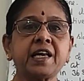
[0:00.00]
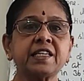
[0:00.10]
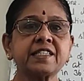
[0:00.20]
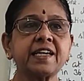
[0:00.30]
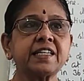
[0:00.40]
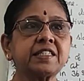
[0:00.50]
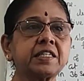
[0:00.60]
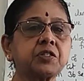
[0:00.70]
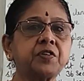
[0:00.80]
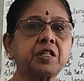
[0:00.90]
channel
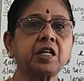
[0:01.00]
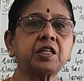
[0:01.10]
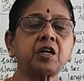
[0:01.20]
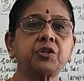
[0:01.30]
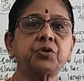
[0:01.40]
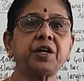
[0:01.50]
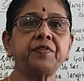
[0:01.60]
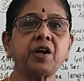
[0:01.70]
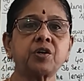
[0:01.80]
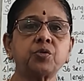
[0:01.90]
Statistics with Geetha. Today
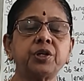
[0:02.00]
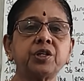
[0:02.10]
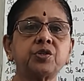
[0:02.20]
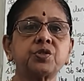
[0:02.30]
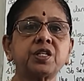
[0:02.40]
we are going to